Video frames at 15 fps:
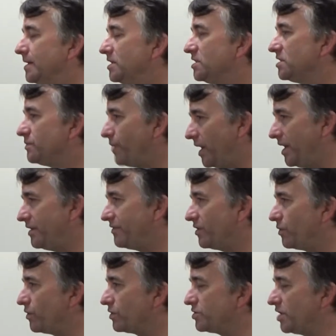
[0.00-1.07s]
Spain for
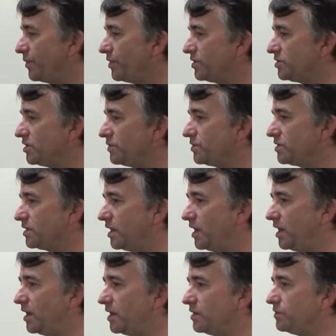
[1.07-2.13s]
the World Championships,
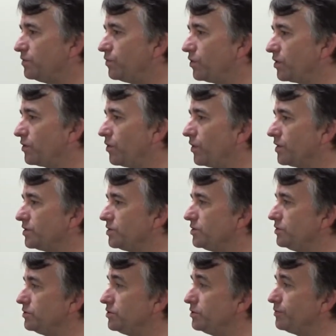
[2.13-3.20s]
and we're going
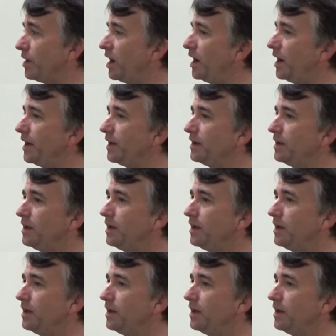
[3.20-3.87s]
to Dubai